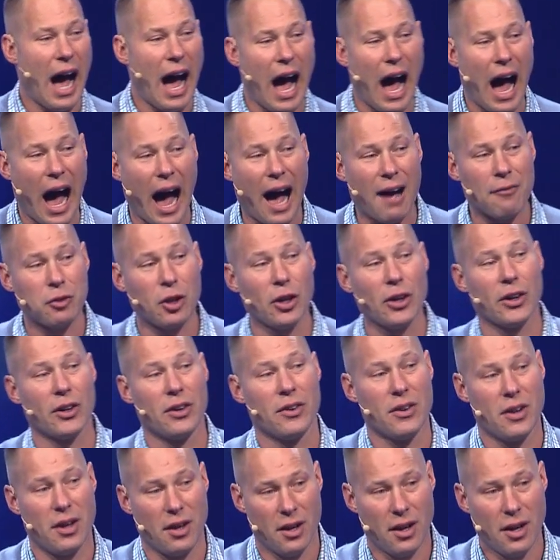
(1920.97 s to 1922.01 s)
I've
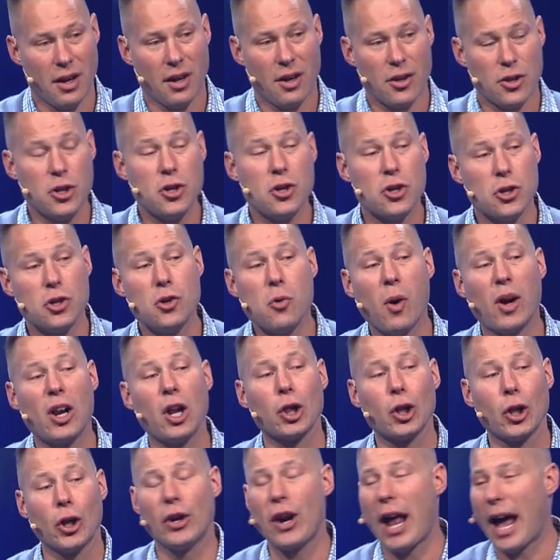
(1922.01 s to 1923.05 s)
learned, you want to
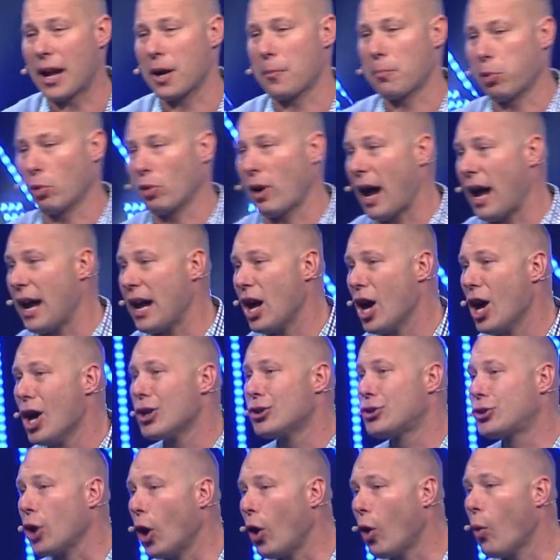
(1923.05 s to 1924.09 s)
learn how to pray?
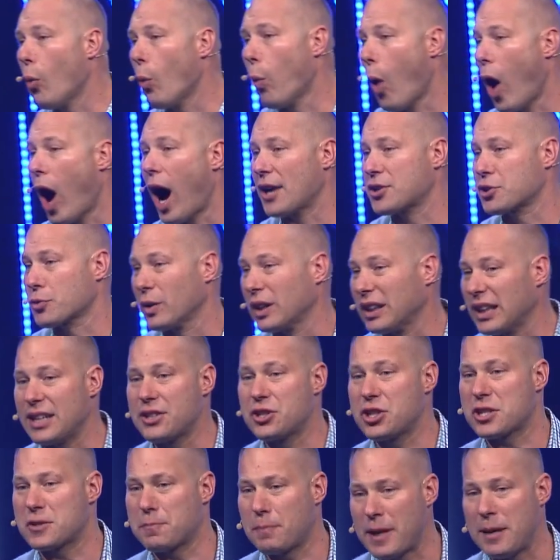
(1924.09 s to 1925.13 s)
Don't watch
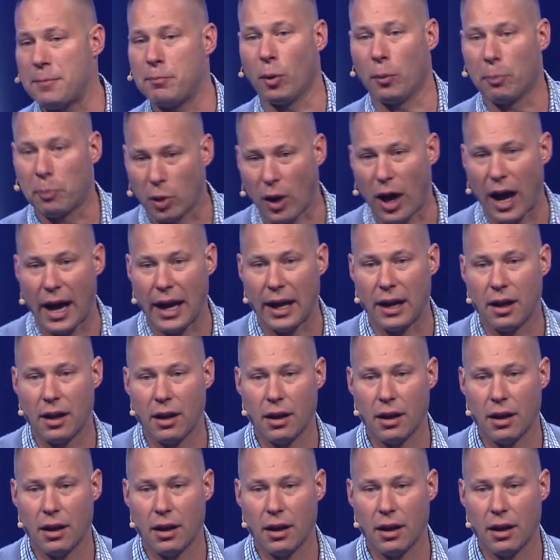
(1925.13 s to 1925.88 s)
religious people pray.